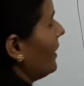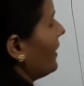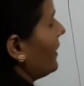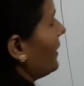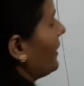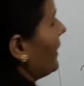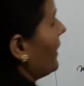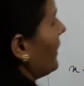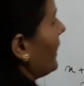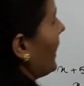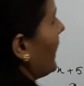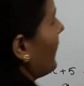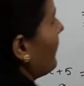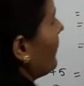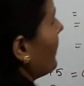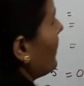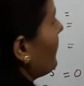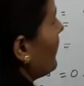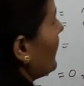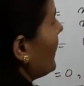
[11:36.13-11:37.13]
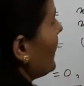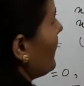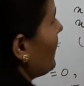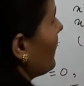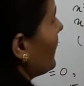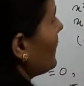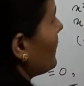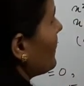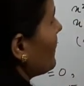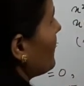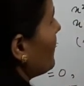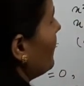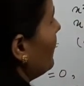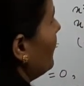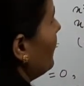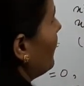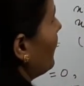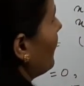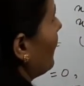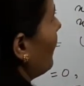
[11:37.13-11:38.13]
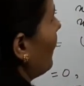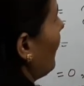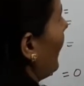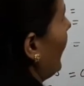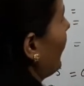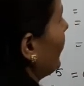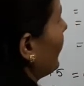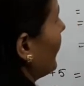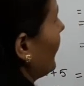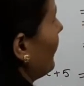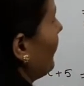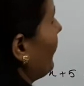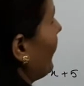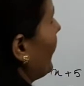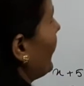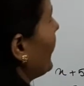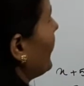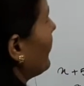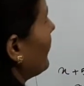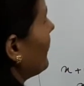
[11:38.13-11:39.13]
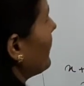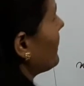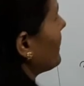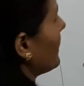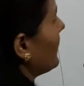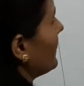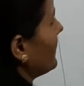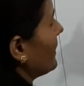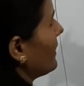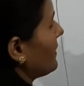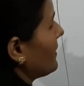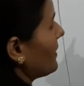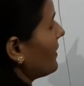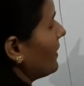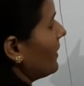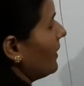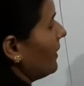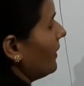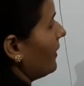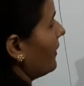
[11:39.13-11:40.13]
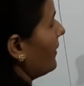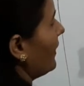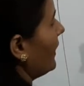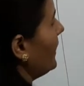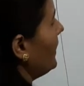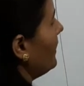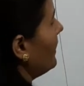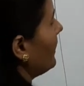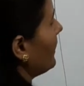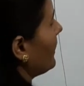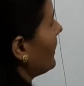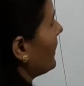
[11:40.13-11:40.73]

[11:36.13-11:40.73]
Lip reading: Here a will be equals to 1. Compare this and this, right?